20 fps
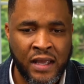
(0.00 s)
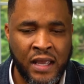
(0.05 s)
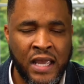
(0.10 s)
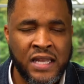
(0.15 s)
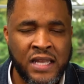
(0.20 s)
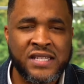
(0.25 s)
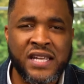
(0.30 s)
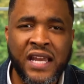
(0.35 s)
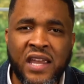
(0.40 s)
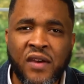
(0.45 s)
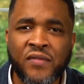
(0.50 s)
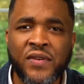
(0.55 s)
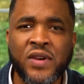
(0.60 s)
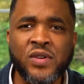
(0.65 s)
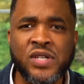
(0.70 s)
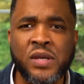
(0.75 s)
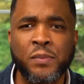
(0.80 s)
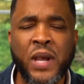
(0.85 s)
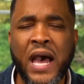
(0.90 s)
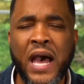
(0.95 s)
To give you
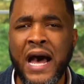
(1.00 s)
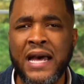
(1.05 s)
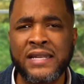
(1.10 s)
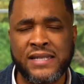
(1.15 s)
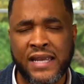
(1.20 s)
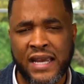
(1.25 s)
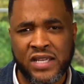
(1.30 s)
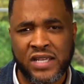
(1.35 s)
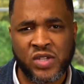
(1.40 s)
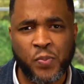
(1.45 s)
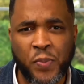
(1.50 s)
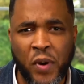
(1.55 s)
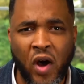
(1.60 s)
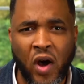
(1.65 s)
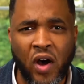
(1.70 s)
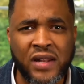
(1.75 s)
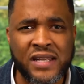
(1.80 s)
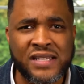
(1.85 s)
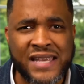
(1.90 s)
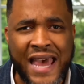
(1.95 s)
some context,
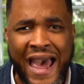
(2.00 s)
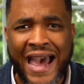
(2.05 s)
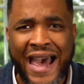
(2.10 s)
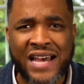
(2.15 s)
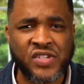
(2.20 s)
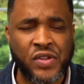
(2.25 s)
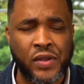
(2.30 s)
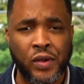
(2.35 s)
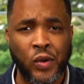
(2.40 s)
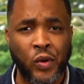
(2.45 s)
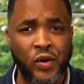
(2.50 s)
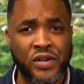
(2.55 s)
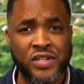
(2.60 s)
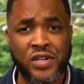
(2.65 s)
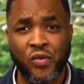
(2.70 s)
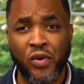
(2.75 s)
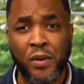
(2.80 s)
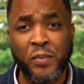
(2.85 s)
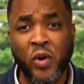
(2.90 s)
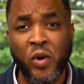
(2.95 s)
Paul has asked the Lord to
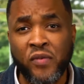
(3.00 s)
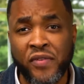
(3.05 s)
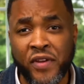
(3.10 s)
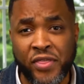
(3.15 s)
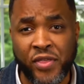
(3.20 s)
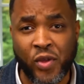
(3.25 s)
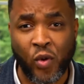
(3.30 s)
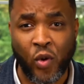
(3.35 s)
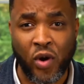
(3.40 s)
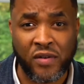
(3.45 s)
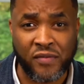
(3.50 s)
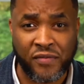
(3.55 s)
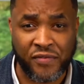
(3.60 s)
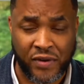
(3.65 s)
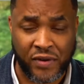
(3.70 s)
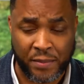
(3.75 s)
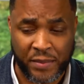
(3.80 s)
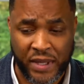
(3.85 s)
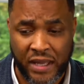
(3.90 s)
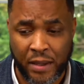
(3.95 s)
remove a thorn
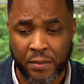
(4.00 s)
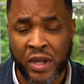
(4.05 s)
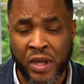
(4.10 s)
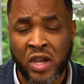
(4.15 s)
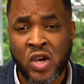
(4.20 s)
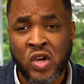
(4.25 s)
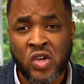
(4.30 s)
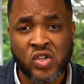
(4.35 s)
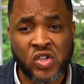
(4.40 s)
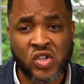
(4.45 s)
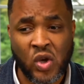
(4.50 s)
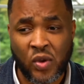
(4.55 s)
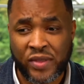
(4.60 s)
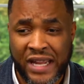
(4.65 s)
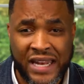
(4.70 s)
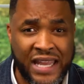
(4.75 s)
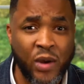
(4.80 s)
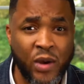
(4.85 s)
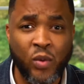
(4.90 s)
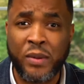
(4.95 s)
from him so that
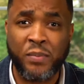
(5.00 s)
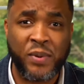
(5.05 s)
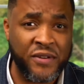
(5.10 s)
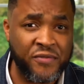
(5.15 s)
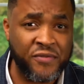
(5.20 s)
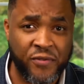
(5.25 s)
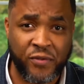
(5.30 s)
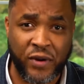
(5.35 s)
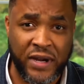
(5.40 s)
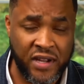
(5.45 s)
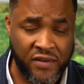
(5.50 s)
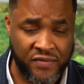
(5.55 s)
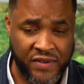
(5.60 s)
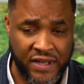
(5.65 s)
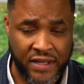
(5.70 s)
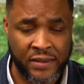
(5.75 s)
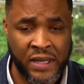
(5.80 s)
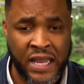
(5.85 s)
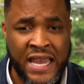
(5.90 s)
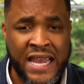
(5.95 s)
he would be free of
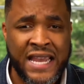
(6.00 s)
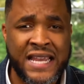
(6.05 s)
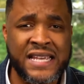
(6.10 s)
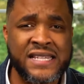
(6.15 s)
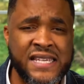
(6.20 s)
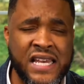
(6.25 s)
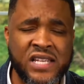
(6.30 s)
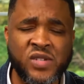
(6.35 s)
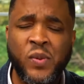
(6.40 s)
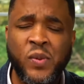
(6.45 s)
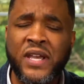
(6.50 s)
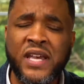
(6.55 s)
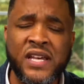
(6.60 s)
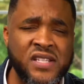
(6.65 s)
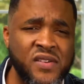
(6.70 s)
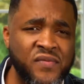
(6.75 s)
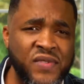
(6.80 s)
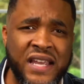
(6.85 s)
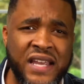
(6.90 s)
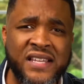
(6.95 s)
it. He says, because
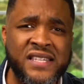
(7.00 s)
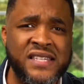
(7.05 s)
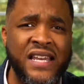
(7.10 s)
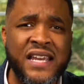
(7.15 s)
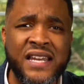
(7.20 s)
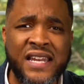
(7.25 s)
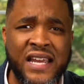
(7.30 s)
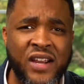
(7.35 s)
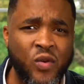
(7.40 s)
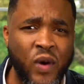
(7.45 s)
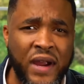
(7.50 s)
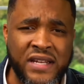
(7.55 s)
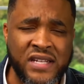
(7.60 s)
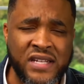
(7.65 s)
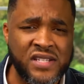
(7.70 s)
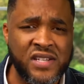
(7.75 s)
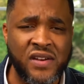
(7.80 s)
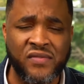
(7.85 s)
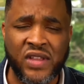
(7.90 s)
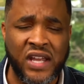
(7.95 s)
of the exceeding
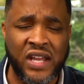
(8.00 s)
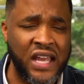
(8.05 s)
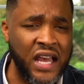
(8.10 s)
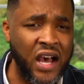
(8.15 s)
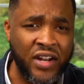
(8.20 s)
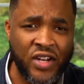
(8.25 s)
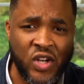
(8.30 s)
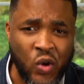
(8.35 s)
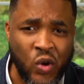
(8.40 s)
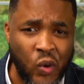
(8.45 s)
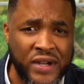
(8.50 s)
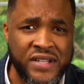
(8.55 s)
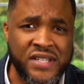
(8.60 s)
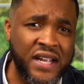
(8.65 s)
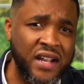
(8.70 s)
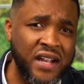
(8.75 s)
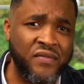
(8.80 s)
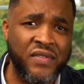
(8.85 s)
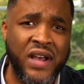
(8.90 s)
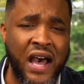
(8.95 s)
greatness of the anointing
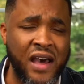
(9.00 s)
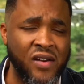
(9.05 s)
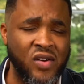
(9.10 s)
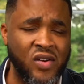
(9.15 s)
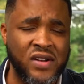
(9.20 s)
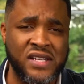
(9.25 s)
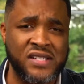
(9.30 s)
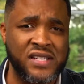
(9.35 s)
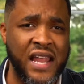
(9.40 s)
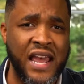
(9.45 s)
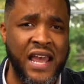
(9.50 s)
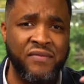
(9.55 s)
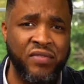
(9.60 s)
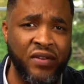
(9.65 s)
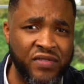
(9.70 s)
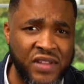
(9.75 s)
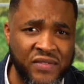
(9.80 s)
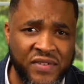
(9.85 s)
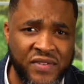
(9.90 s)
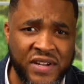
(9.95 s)
of God on his life, of
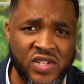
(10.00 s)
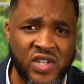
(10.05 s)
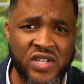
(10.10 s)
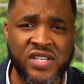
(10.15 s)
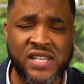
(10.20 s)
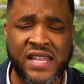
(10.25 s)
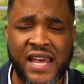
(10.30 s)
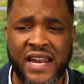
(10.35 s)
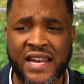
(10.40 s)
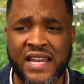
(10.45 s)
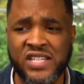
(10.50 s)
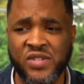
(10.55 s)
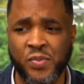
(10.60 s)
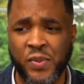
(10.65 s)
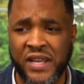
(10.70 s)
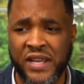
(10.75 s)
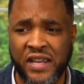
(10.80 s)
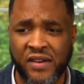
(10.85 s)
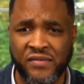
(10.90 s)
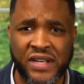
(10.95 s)
the visions that he's been
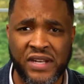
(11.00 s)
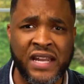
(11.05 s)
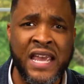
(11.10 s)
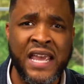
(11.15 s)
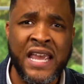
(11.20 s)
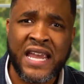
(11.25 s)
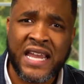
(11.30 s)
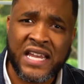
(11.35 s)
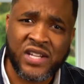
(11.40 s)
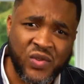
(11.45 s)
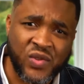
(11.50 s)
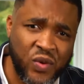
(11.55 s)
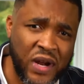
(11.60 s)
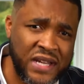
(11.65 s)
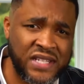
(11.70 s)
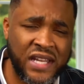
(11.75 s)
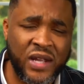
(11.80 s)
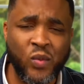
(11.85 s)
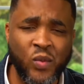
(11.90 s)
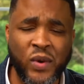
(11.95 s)
given, he's
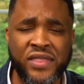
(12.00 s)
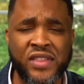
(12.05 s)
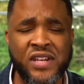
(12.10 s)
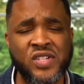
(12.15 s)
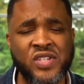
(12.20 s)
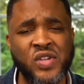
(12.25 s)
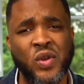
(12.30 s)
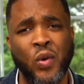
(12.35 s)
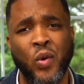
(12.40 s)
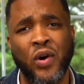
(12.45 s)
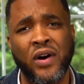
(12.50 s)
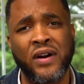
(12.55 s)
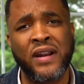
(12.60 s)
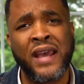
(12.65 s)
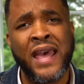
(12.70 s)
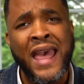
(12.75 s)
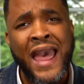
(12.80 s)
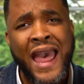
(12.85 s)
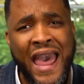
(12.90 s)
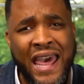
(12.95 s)
wrestling with this thorn,
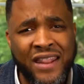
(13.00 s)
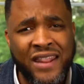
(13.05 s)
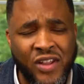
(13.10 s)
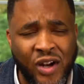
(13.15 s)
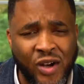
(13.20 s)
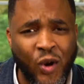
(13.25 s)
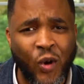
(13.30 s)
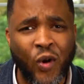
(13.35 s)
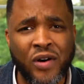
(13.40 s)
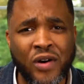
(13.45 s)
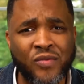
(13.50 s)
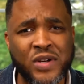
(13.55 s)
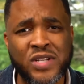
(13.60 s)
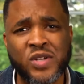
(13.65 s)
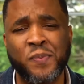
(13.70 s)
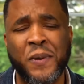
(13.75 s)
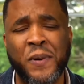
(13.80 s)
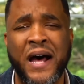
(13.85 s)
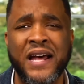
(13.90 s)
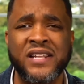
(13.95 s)
and the Lord
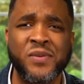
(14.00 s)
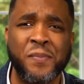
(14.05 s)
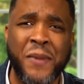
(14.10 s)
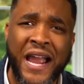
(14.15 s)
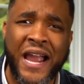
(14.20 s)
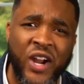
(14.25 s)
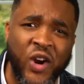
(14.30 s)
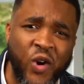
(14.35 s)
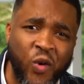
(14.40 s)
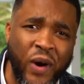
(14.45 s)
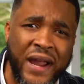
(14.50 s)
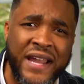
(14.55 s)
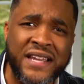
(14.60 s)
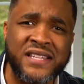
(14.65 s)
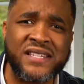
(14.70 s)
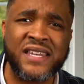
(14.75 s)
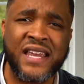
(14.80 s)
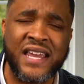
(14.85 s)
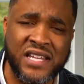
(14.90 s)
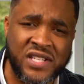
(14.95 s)
responds, "My
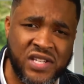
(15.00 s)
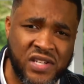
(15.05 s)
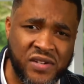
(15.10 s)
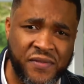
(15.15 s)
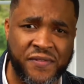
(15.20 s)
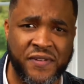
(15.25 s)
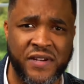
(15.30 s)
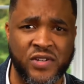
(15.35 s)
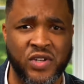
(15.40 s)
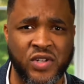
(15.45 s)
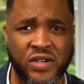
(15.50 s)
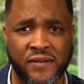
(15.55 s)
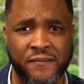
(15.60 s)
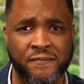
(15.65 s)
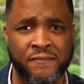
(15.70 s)
grace is sufficient."